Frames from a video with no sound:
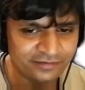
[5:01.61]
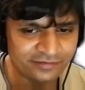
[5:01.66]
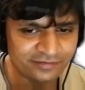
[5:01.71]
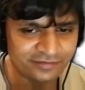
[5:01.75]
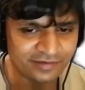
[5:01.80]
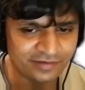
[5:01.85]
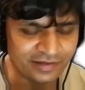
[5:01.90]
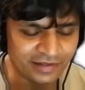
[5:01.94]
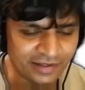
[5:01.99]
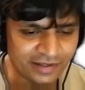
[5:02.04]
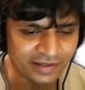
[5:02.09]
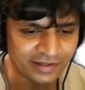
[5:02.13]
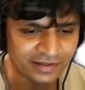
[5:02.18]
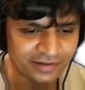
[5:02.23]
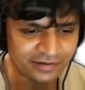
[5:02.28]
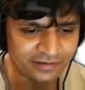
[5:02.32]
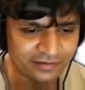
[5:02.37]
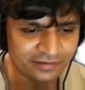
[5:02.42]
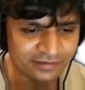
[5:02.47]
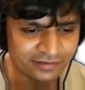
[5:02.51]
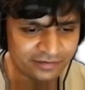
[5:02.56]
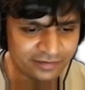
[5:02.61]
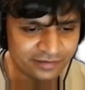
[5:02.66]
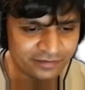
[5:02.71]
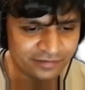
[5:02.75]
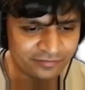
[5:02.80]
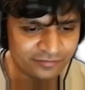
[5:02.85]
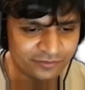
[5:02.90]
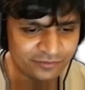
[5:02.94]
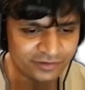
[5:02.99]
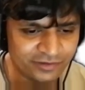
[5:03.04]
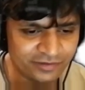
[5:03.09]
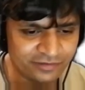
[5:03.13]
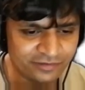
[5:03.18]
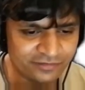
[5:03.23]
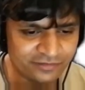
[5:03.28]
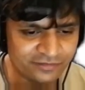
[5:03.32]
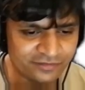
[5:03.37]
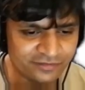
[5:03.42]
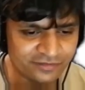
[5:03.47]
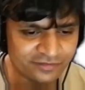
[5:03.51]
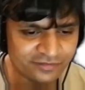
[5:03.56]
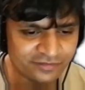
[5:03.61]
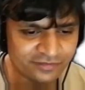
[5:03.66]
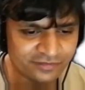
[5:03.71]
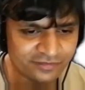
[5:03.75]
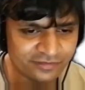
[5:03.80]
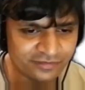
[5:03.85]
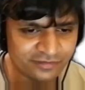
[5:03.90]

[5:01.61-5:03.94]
see like there's just